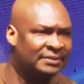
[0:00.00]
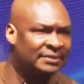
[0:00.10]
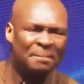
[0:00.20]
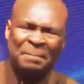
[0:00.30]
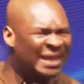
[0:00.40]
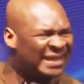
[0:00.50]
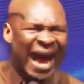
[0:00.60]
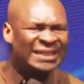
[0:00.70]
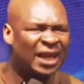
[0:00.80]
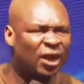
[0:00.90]
Please
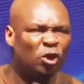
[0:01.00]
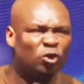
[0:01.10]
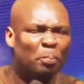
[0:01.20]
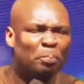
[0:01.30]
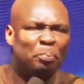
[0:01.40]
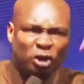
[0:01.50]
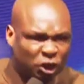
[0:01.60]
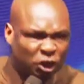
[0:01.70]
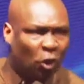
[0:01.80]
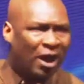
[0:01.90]
ask the Lord to
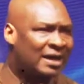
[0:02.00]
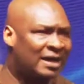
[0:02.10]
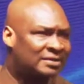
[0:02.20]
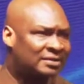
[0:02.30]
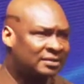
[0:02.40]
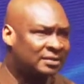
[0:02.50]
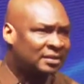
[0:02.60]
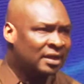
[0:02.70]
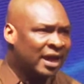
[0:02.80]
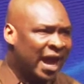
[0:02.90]
purge your heart.
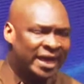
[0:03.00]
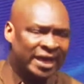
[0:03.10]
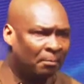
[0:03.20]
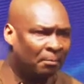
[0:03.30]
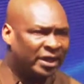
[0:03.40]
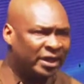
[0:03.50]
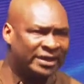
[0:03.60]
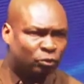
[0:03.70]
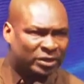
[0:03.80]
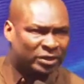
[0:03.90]
Any money
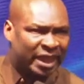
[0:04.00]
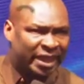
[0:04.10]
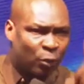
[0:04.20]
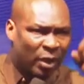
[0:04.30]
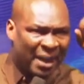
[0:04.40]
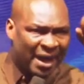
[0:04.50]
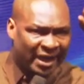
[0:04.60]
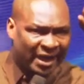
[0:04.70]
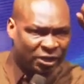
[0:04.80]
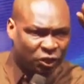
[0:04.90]
that will take away my
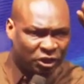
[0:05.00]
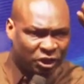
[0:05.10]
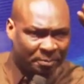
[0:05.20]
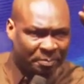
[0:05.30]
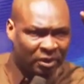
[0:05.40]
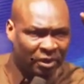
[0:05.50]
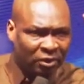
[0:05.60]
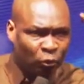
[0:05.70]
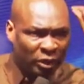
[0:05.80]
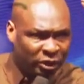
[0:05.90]
relationship,
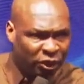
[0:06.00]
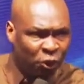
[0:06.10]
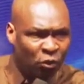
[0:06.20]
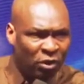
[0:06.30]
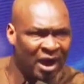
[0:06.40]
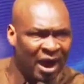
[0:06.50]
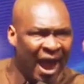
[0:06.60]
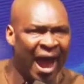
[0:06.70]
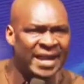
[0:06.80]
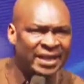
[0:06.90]
with you
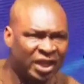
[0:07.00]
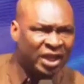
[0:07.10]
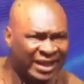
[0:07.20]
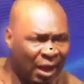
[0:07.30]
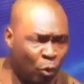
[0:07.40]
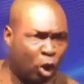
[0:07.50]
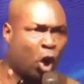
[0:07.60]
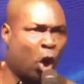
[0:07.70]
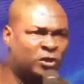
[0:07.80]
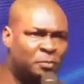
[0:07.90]
anything that will
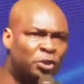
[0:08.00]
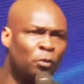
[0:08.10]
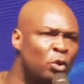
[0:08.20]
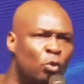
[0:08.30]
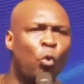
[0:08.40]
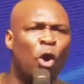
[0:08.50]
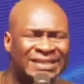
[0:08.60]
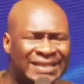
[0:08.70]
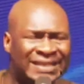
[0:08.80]
cause me to be worse than